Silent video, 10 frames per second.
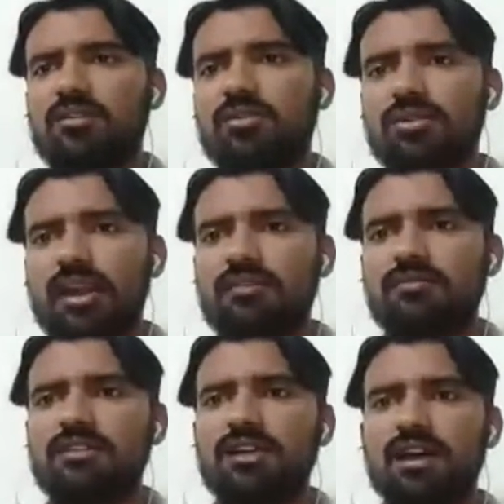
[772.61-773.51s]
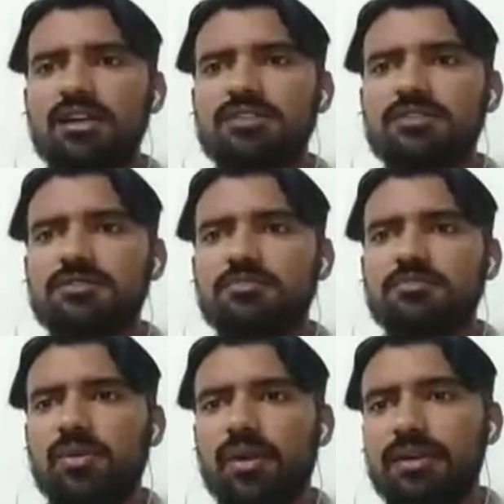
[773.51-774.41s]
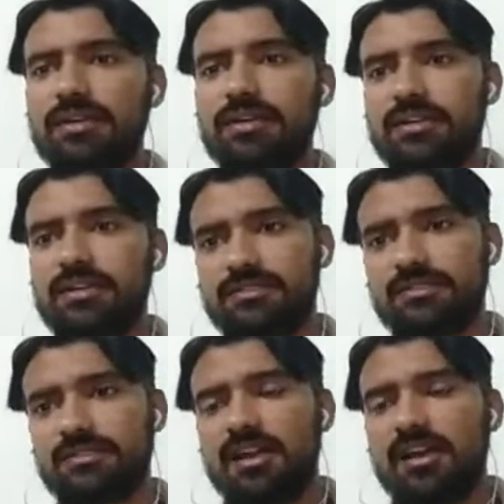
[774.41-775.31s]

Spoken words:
contact with us provided his